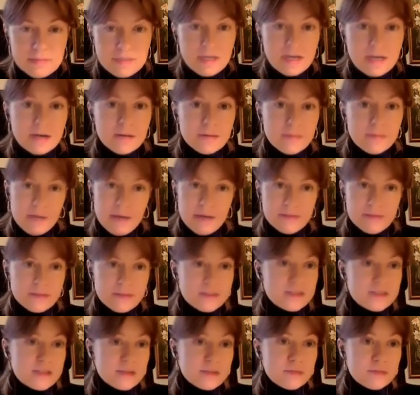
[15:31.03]
we have the
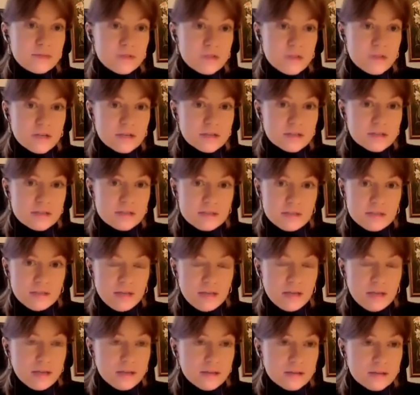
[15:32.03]
subject
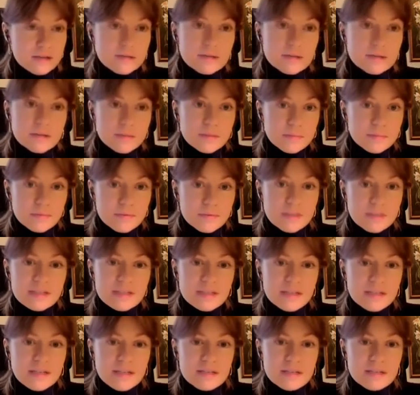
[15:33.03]
and the
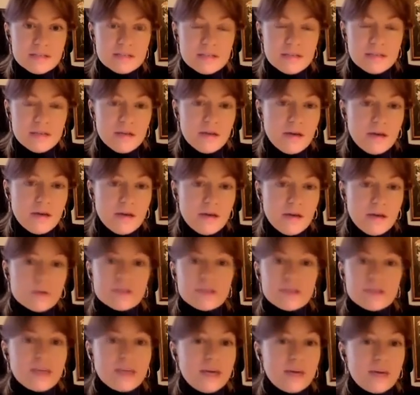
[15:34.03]
predicate,
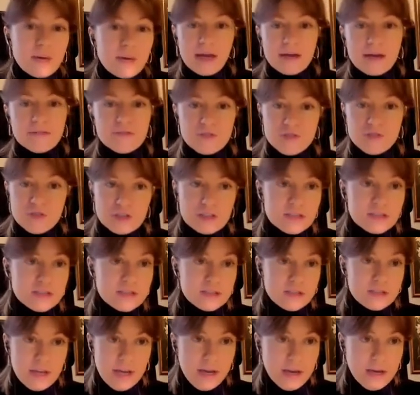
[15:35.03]
whereas here we have just
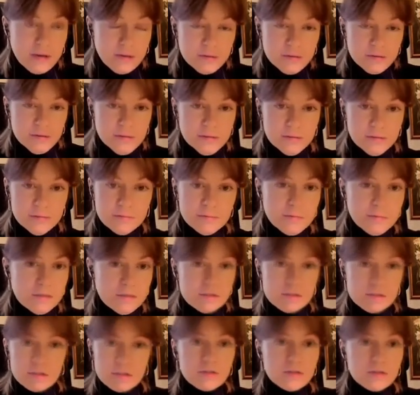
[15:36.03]
a noun.
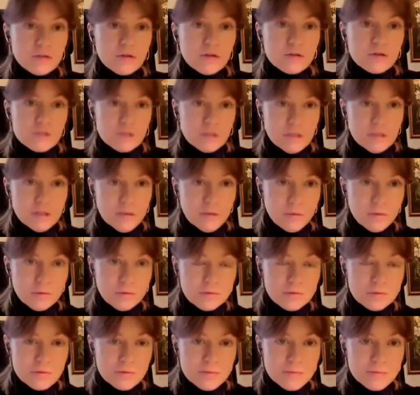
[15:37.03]
It's not a
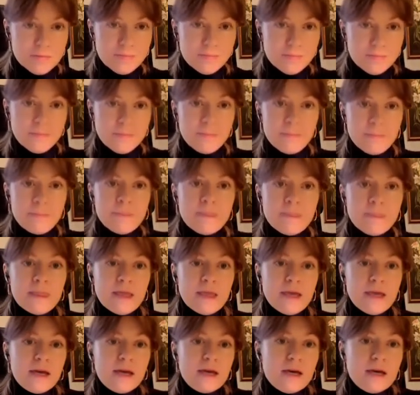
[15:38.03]
clause.
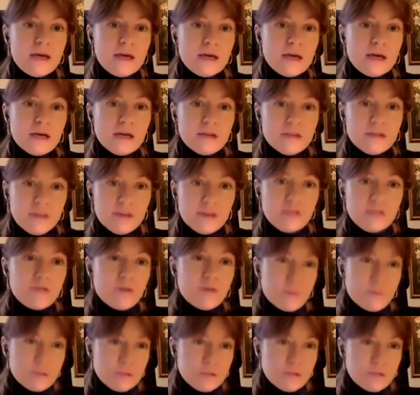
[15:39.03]

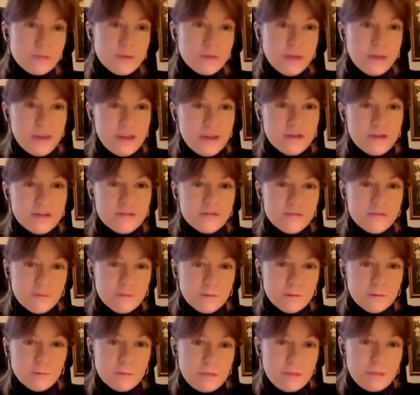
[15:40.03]
Therefore, we should be
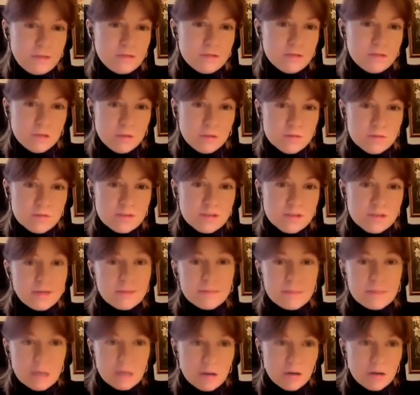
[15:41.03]
careful when using
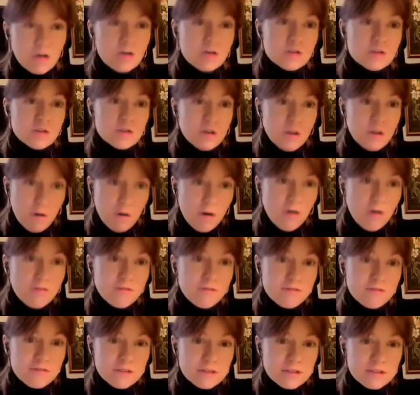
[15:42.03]
because
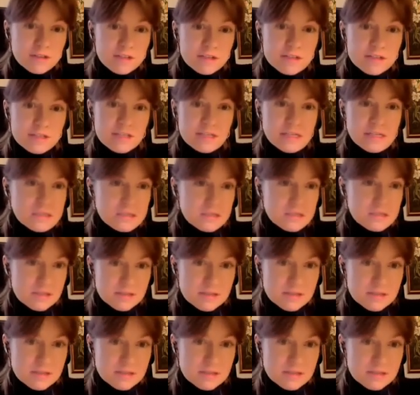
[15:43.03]
of, since